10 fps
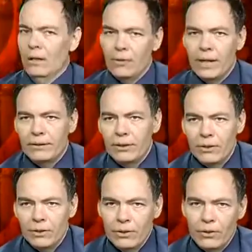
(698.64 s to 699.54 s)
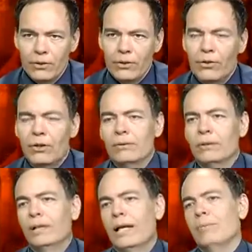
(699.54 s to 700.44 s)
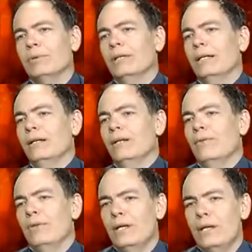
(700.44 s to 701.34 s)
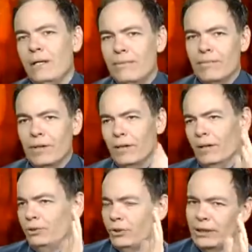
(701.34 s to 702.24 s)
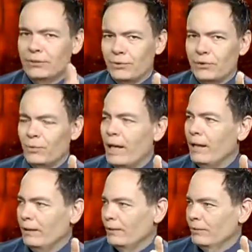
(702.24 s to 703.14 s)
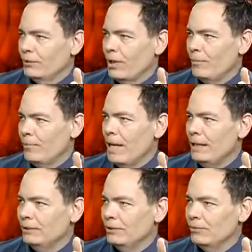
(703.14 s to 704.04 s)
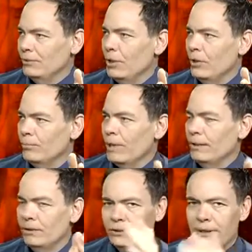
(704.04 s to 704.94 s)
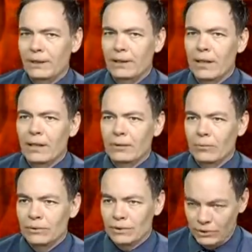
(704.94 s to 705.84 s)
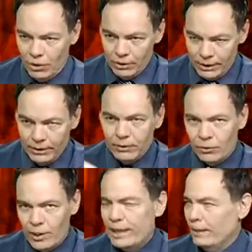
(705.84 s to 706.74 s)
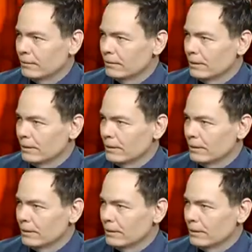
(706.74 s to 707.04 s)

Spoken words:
Right. You're enabling the transfer of wealth from the many to the few by using stolen credit